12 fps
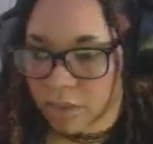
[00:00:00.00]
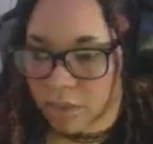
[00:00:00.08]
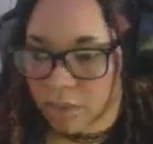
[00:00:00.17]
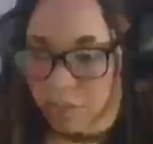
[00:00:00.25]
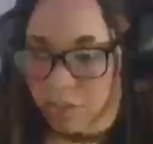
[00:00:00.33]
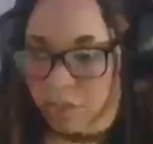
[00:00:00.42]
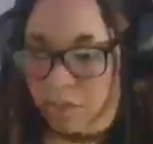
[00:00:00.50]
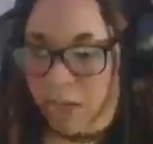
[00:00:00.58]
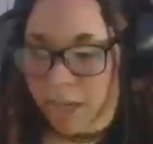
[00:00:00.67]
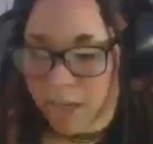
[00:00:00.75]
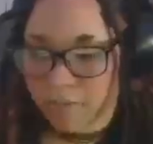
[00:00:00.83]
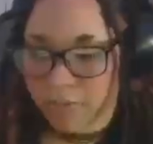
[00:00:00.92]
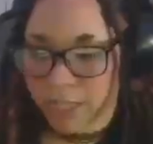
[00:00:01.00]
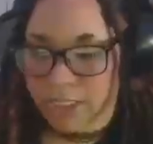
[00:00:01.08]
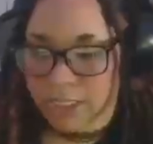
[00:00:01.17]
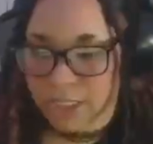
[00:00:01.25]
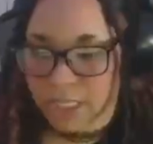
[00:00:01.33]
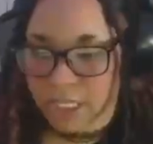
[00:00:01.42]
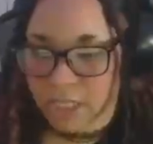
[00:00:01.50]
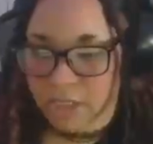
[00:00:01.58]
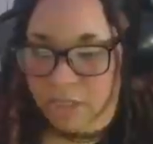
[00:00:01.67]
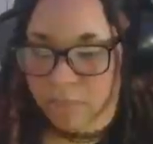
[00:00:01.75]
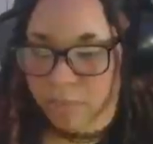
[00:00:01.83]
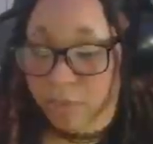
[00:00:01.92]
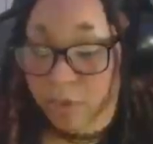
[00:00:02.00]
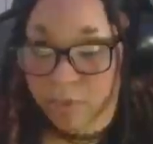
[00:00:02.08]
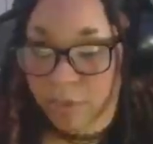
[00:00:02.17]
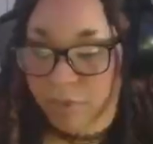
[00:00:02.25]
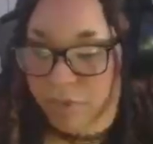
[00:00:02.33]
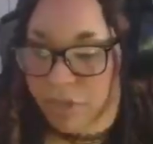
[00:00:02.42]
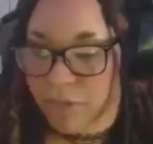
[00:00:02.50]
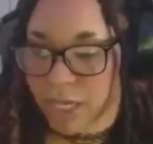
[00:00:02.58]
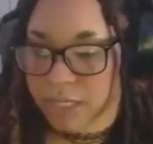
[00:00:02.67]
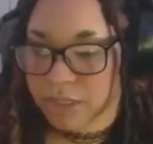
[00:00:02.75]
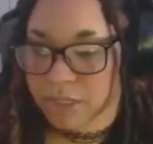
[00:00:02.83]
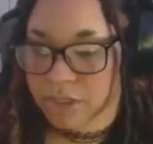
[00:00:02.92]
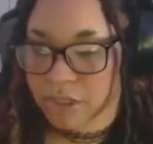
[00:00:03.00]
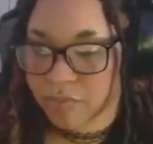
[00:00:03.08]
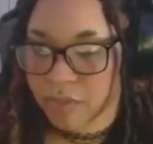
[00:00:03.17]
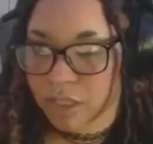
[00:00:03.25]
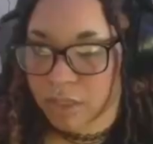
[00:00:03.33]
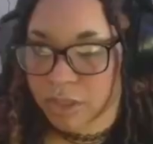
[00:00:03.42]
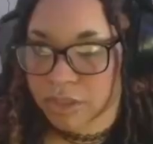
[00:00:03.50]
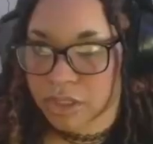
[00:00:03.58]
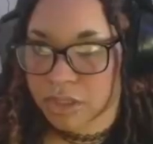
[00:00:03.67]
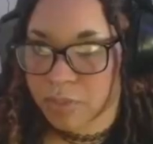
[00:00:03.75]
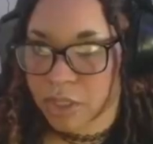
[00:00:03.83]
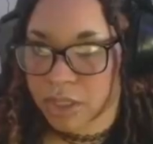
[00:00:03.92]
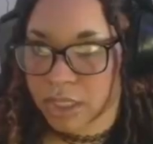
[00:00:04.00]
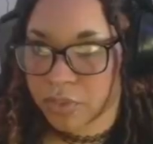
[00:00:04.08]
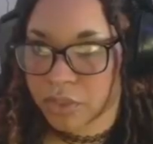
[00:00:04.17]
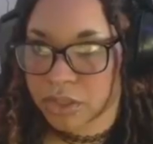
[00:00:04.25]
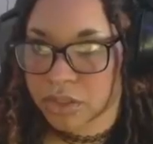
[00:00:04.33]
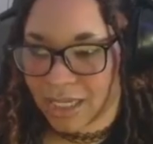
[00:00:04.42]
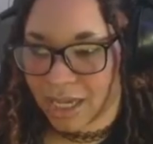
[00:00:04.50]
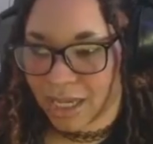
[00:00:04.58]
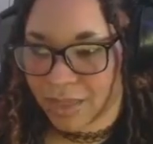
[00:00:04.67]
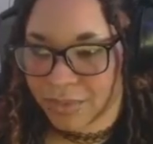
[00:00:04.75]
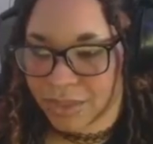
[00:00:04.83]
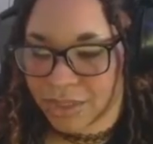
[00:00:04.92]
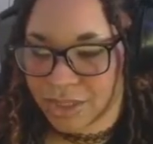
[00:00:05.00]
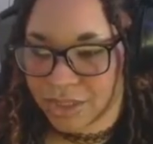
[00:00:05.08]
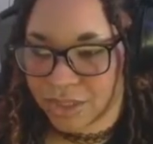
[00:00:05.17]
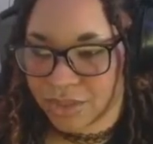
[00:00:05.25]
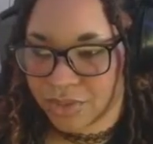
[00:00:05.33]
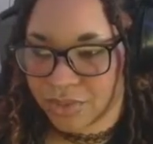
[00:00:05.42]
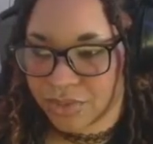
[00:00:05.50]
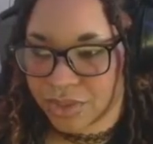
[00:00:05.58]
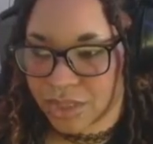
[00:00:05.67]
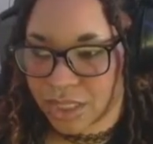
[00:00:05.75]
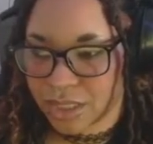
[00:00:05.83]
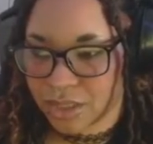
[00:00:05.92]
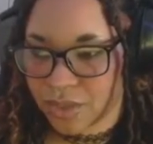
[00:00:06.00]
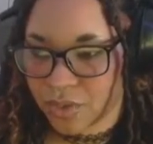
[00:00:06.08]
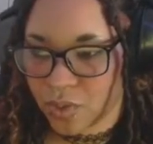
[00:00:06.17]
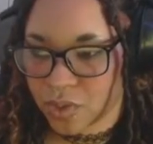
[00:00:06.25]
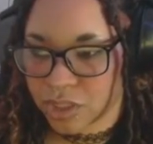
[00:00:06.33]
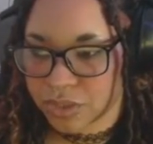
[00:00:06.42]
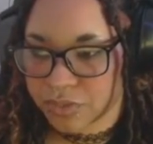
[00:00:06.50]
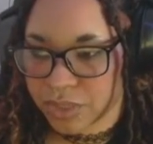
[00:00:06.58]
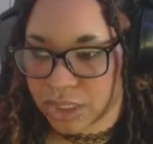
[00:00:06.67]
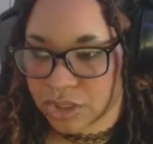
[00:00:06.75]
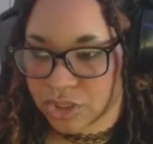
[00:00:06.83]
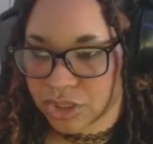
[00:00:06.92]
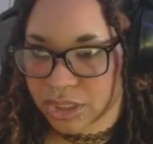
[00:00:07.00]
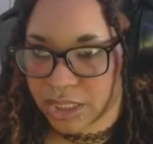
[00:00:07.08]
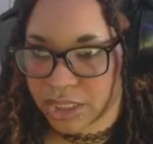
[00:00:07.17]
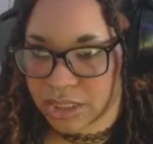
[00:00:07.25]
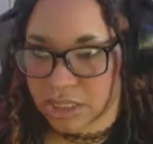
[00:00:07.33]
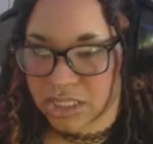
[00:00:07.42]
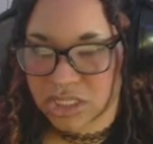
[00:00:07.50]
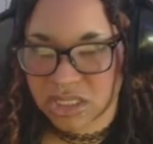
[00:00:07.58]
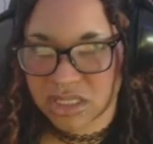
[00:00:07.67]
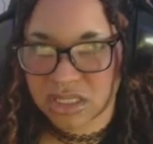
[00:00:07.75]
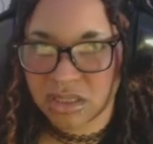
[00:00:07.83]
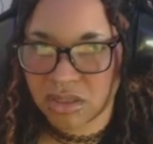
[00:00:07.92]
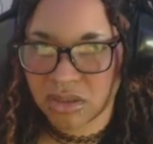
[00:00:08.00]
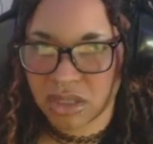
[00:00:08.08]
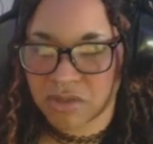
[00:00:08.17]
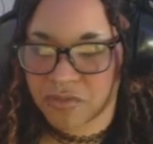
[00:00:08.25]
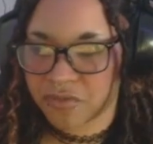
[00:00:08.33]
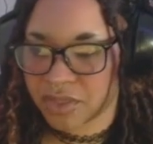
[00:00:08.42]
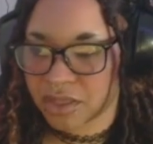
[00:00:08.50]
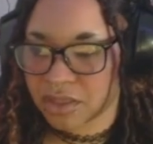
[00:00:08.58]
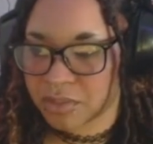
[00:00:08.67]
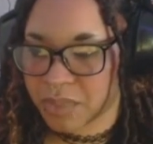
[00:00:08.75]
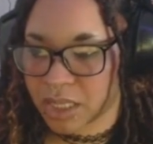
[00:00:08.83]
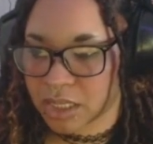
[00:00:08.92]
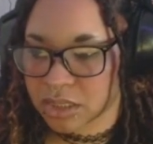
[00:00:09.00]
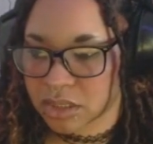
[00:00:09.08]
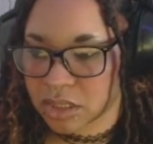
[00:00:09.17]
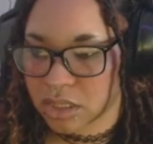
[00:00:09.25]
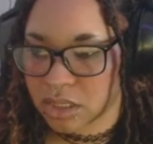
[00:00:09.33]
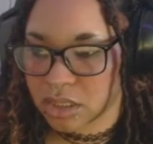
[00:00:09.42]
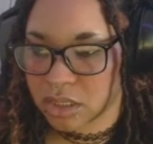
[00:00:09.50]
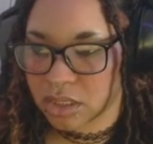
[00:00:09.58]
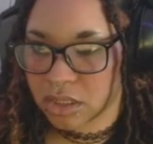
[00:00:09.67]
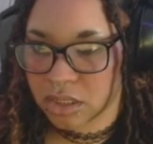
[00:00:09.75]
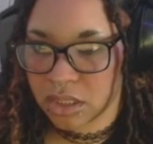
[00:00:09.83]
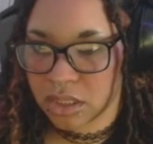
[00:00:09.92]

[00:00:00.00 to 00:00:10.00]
We do have like stairs with both of the packs. Actually, I forgot about these spa day ones. Now I want to use the horse ranch stairs. I just think they're gonna fit the best in here.